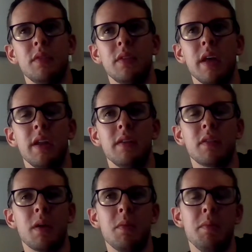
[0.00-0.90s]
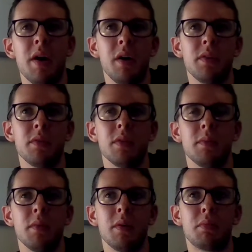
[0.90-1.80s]
that have come about
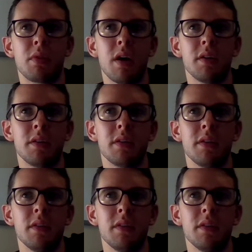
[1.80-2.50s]
through a broader